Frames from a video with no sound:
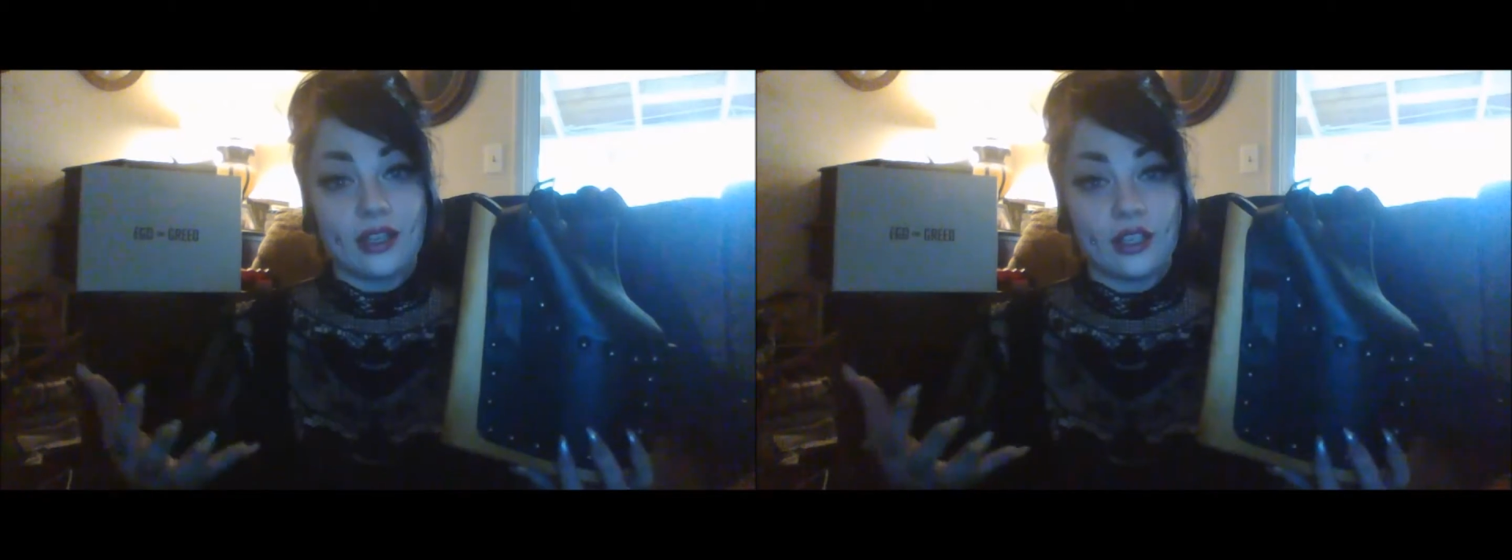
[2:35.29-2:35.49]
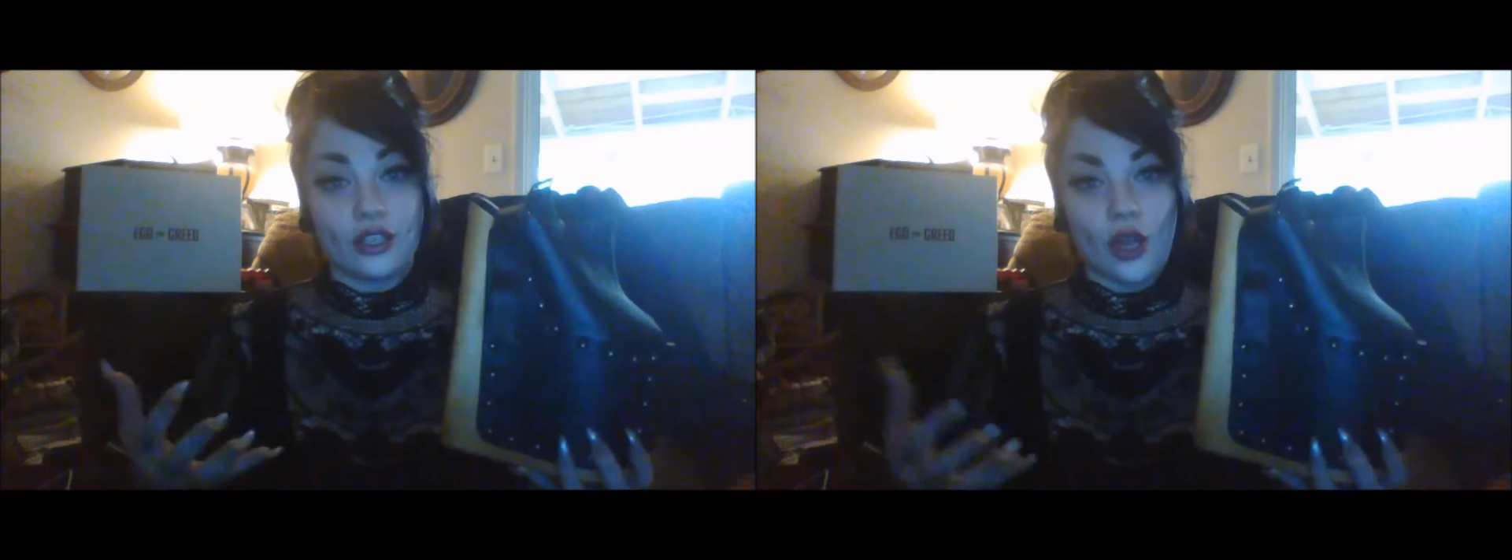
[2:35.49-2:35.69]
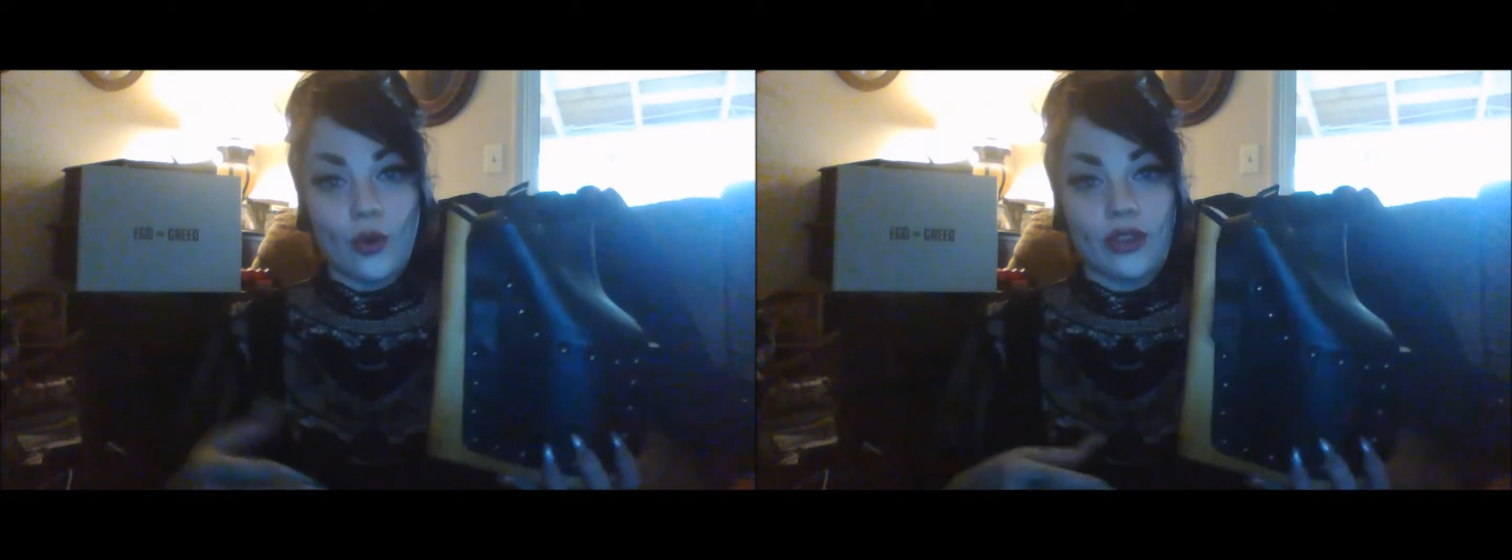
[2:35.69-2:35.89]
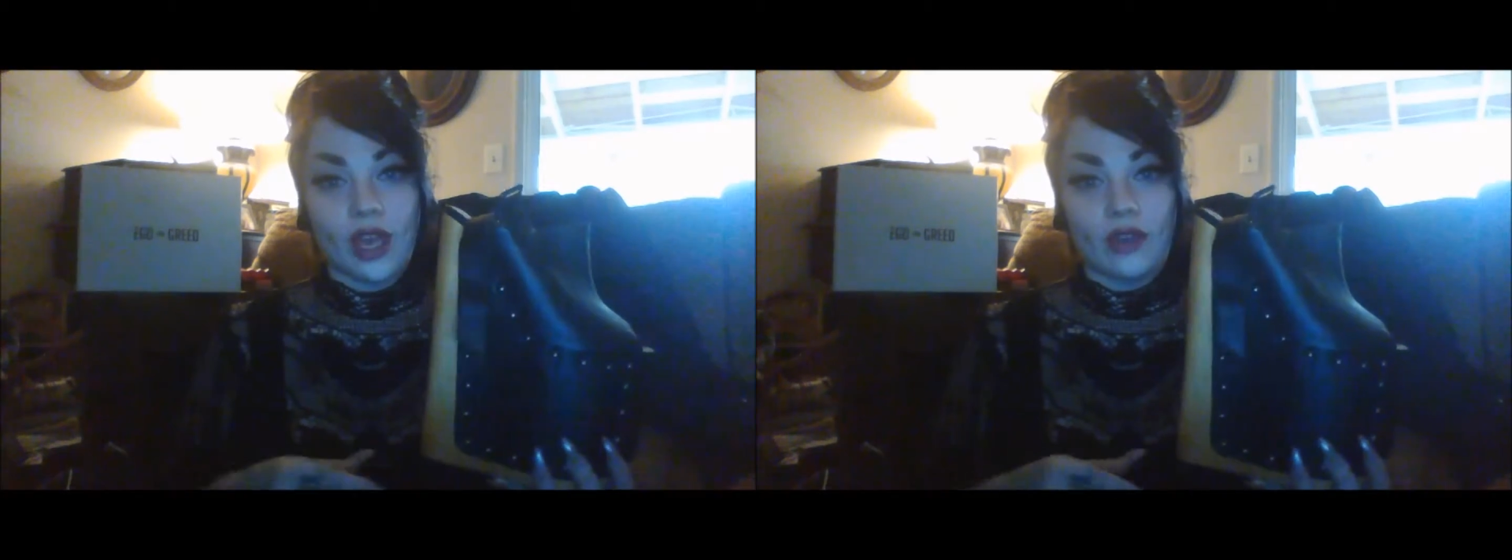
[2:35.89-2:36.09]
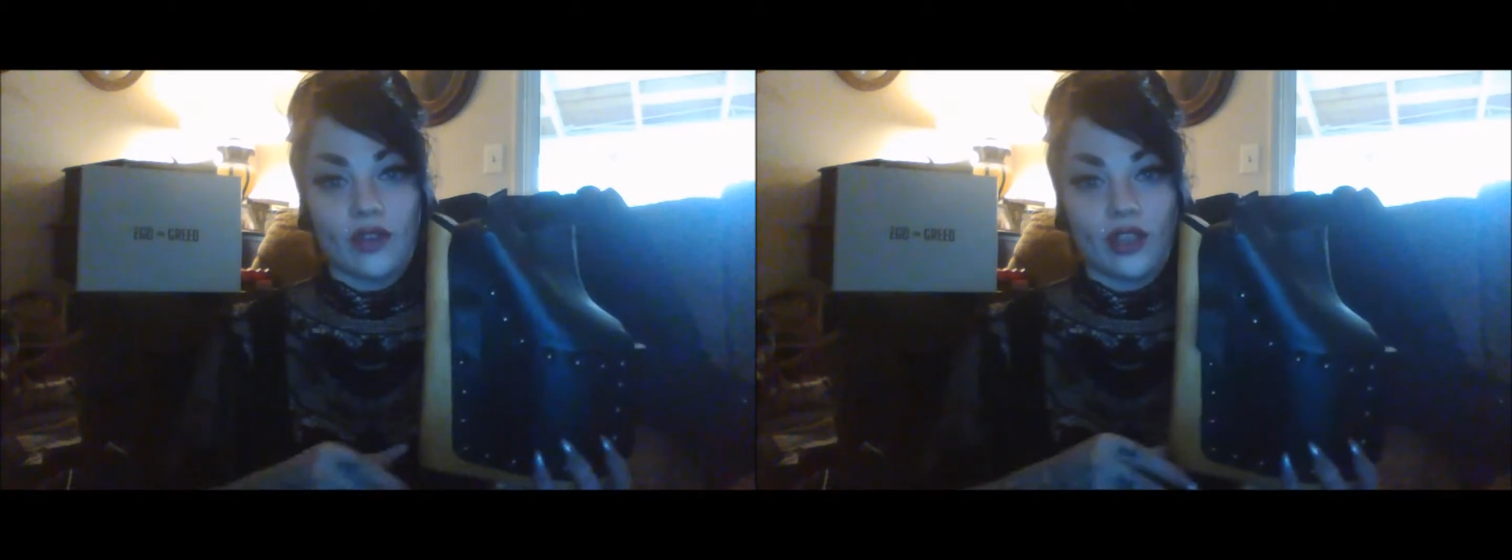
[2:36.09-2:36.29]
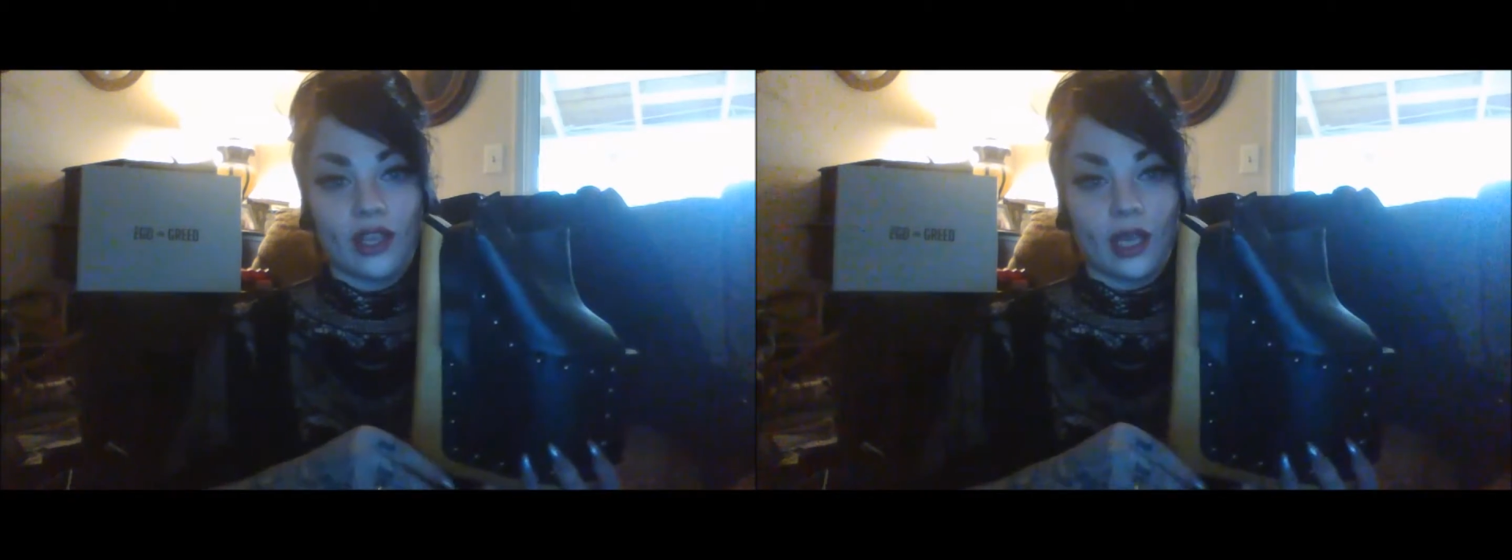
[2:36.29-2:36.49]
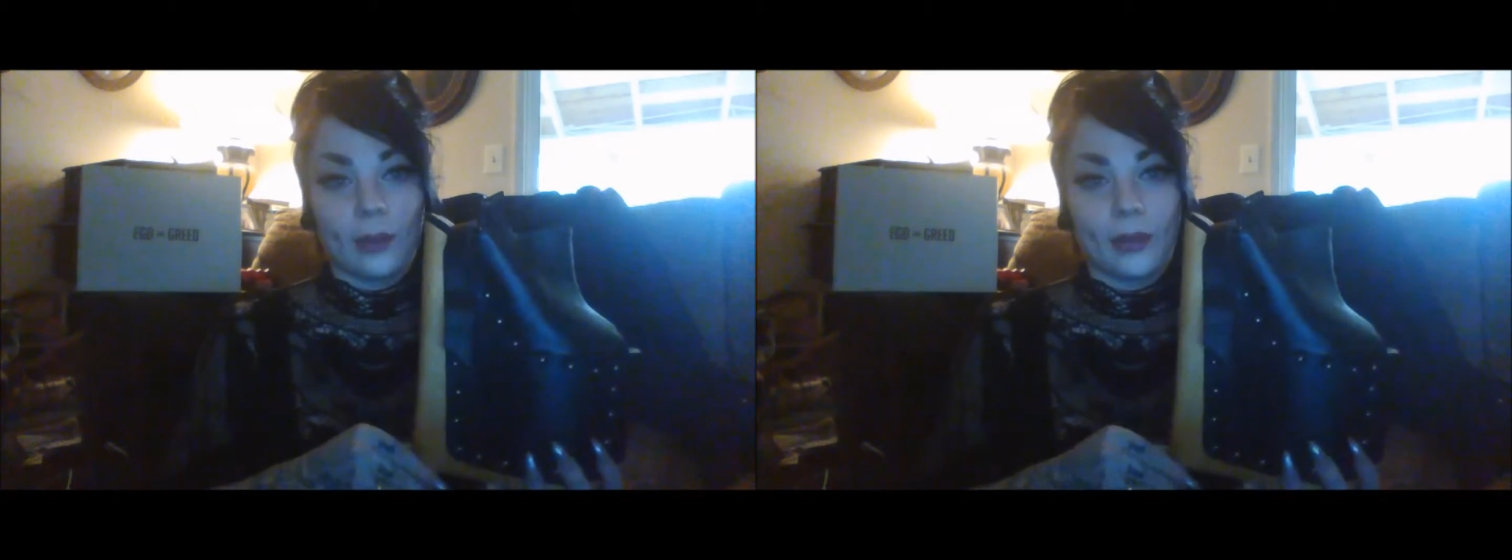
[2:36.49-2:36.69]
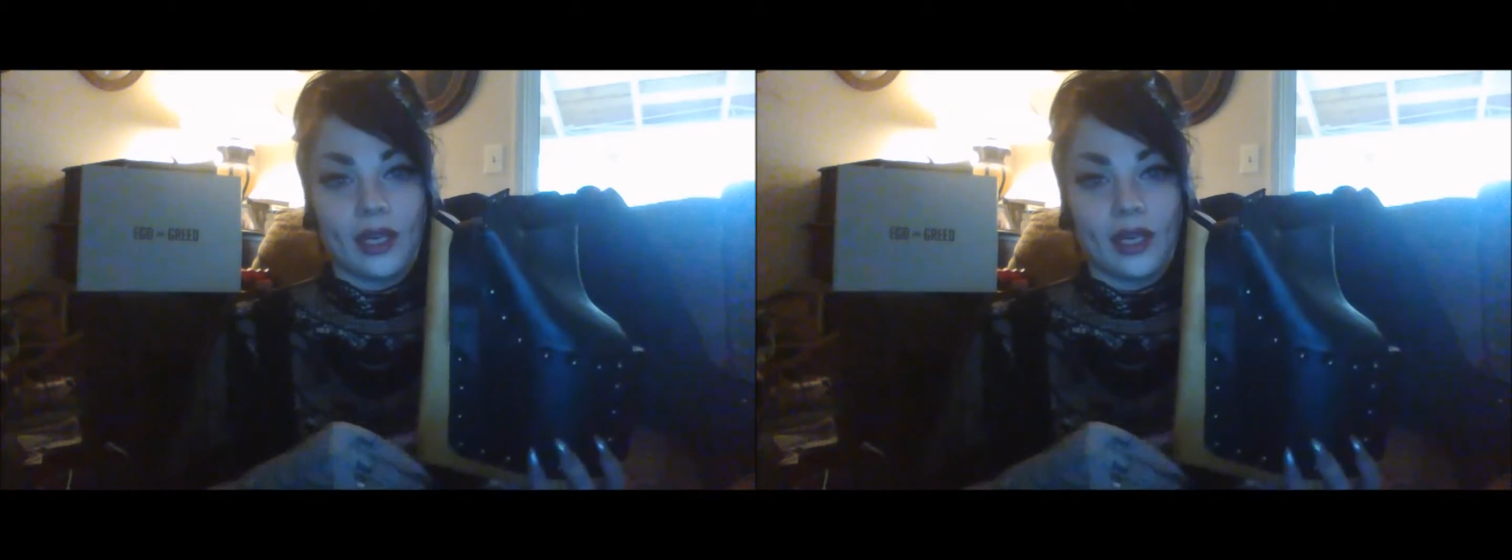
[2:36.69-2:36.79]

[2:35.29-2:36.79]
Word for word: could go with everything,